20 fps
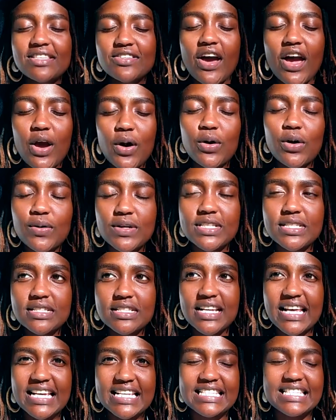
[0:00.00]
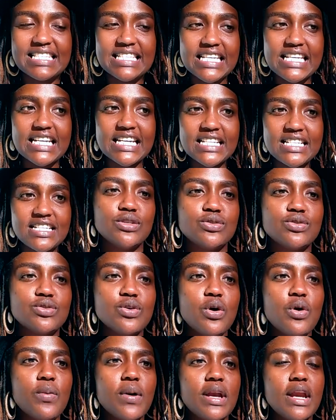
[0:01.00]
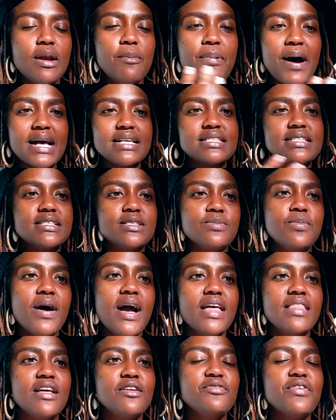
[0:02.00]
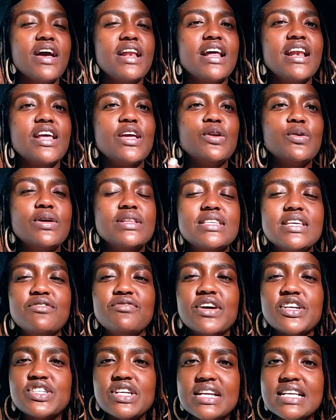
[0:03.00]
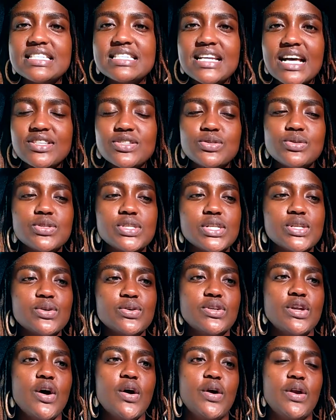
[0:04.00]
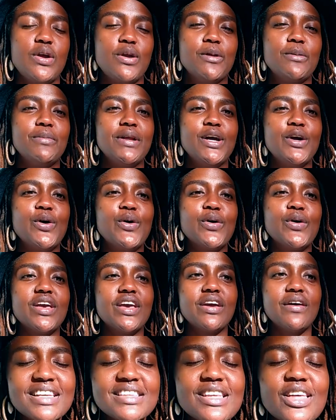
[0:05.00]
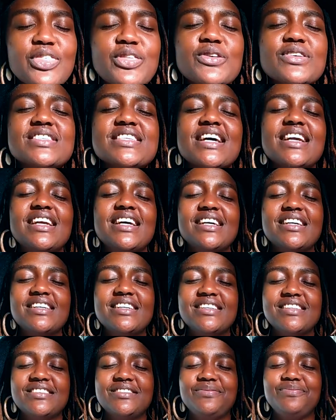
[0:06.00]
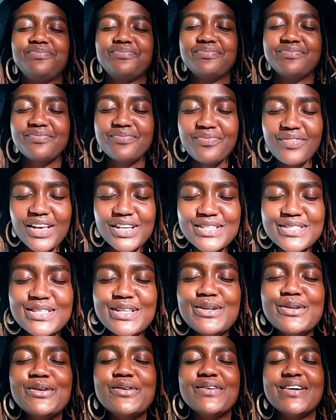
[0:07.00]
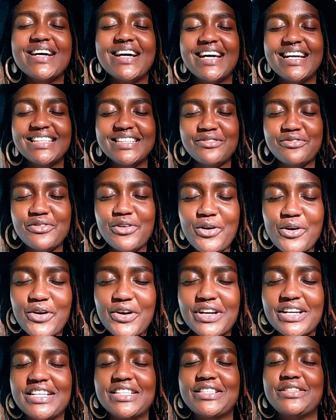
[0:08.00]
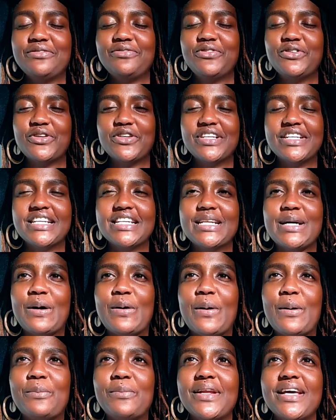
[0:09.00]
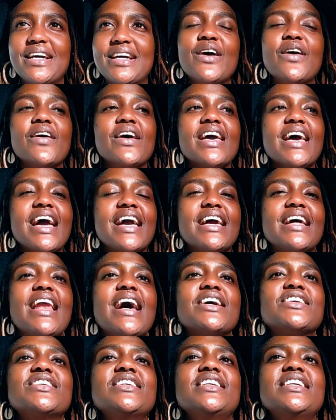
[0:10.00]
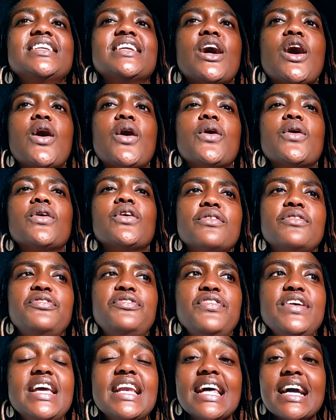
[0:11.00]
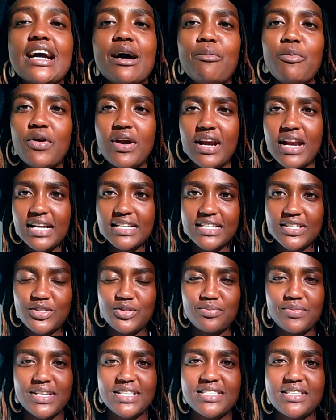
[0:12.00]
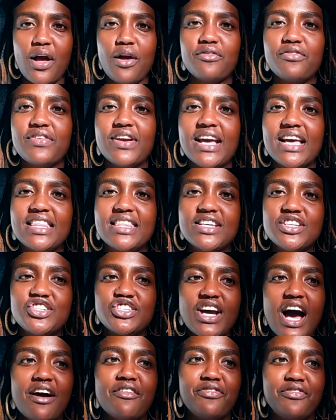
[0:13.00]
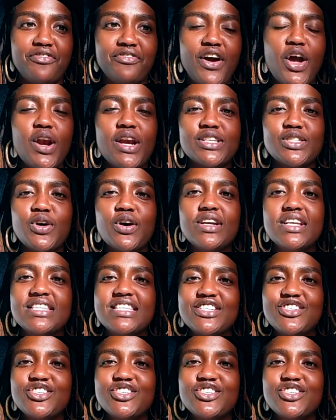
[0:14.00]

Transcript: how I always like see it. So when it passes by and then finally, you know, it eventually starts to slow down, and I'm like, okay, the thoughts are like slower and they've gone, and now I'm like, okay, I can actually now feel like I'm connected to myself. Like the chaff, I always call it